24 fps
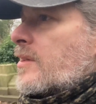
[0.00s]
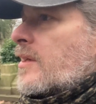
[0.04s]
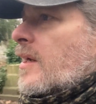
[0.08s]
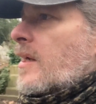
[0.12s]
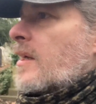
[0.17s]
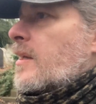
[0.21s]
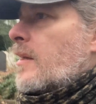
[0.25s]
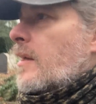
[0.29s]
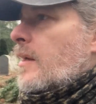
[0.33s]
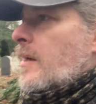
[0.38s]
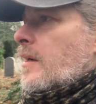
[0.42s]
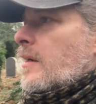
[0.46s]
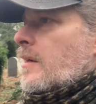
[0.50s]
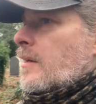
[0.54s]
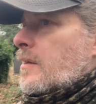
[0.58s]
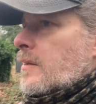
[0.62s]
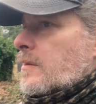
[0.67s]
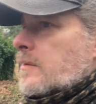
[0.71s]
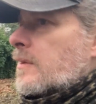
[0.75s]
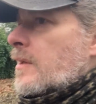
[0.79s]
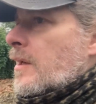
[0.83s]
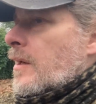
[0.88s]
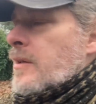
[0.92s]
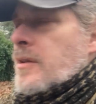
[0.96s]
sadly are
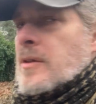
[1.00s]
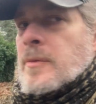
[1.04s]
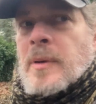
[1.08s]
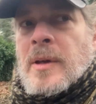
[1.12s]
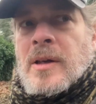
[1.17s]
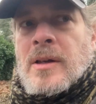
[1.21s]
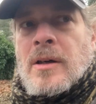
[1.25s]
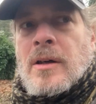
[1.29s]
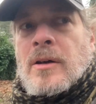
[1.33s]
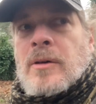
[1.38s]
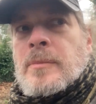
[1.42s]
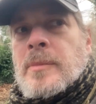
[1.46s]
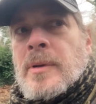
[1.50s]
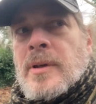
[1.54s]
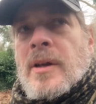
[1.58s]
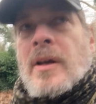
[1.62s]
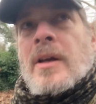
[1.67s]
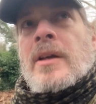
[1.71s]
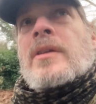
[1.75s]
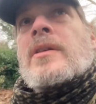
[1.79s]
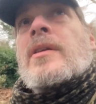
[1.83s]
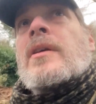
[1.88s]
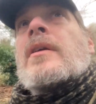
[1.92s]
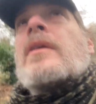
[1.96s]
going to be
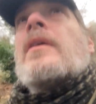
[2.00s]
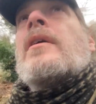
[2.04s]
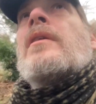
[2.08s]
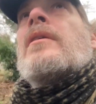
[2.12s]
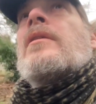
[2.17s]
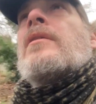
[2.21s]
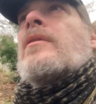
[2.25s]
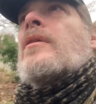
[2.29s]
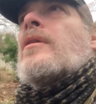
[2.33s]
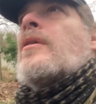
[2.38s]
culminating in an